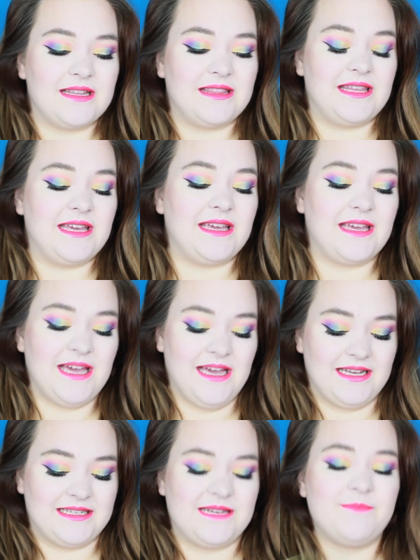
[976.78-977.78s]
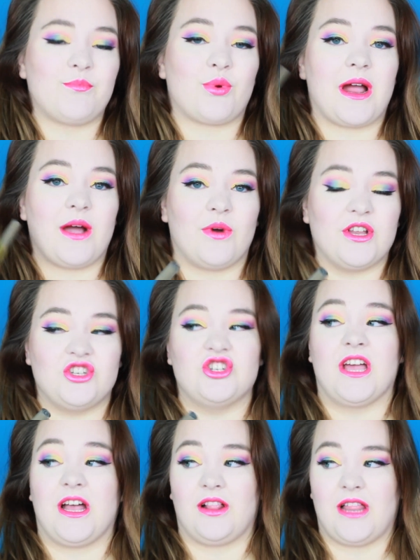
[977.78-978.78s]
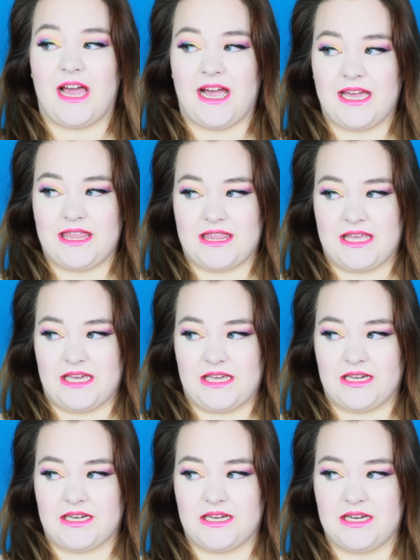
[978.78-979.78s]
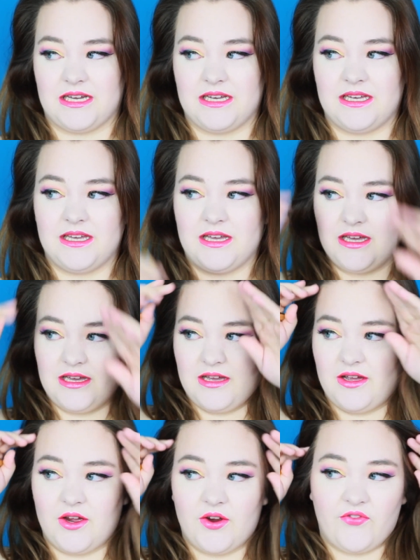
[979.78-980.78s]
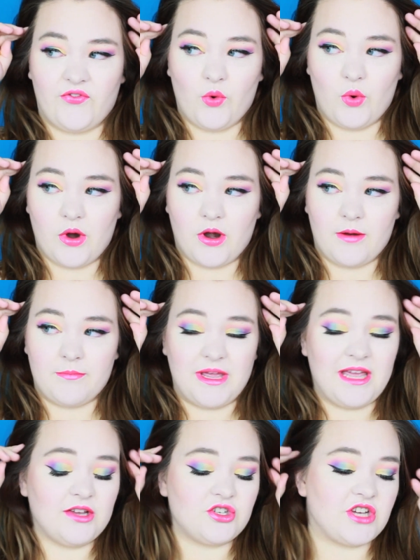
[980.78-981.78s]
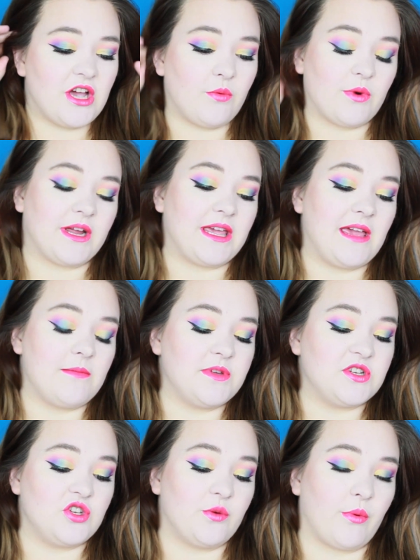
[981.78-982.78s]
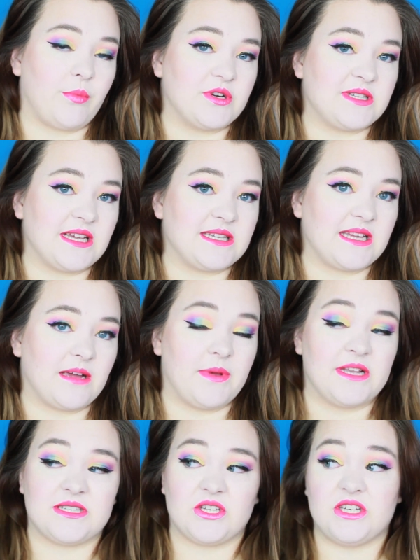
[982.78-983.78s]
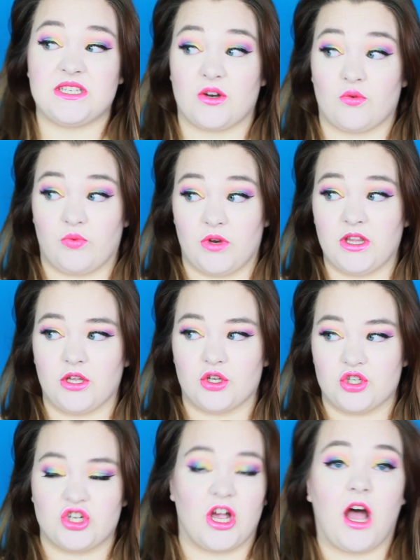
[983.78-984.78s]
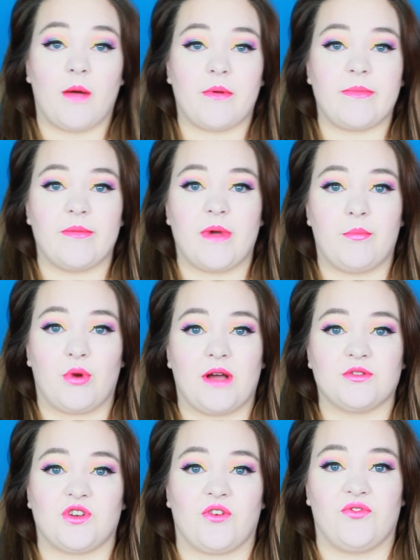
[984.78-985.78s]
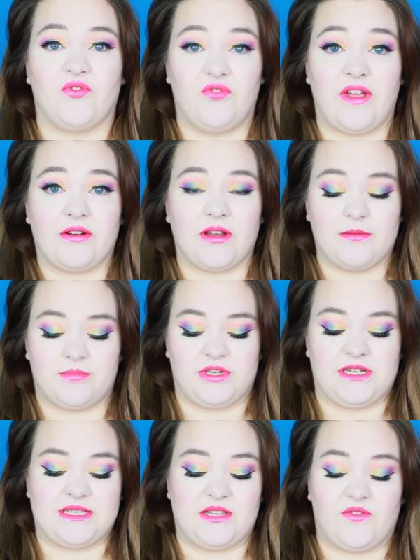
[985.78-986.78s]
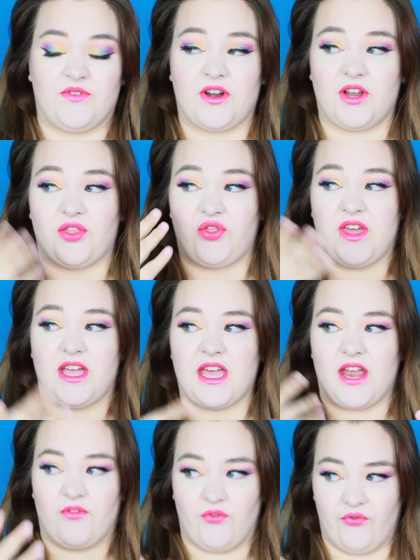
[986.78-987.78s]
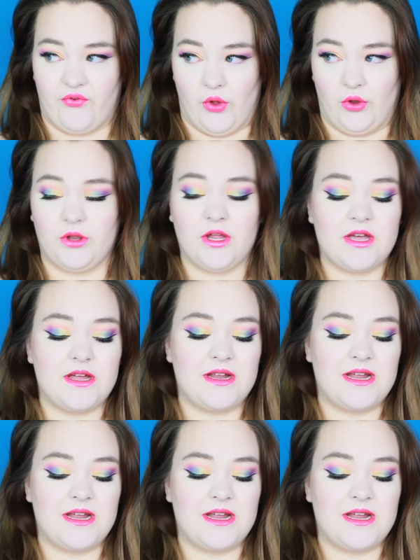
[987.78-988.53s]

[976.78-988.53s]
The Dipbrow Gel, I think, for being a gel where it can't be super precise like a pencil, it did a really good job. I mean, my brows are very in place. They're very thick and full.